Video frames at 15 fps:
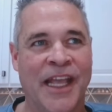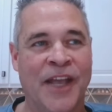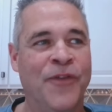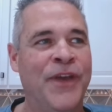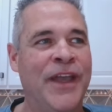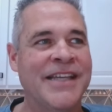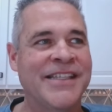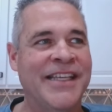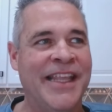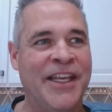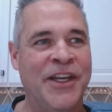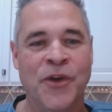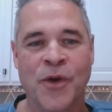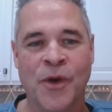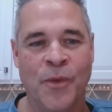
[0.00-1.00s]
if he has
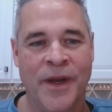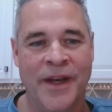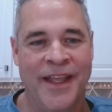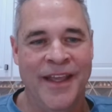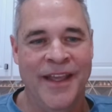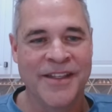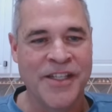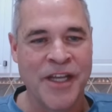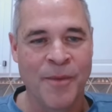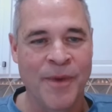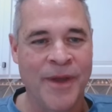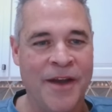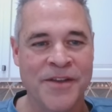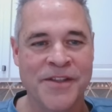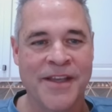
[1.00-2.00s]
anything new or what he can tell
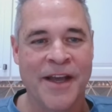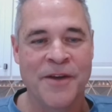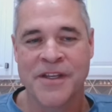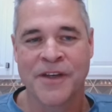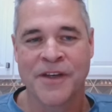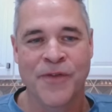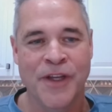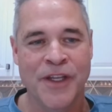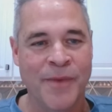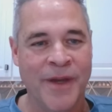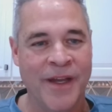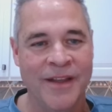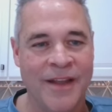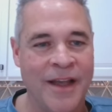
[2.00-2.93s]
me how he's going to fix my